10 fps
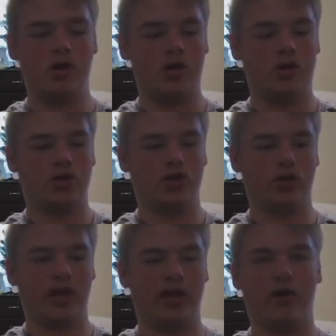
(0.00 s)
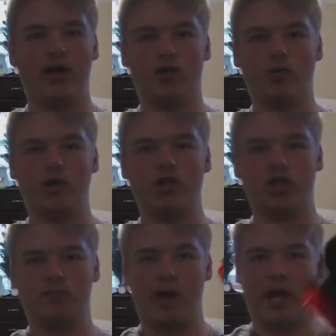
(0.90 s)
so that I don't have to readjust
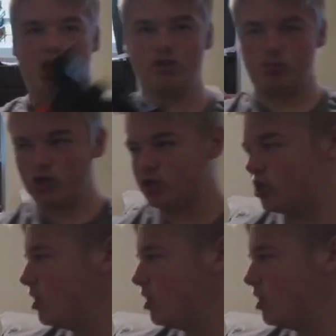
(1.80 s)
my hand as much.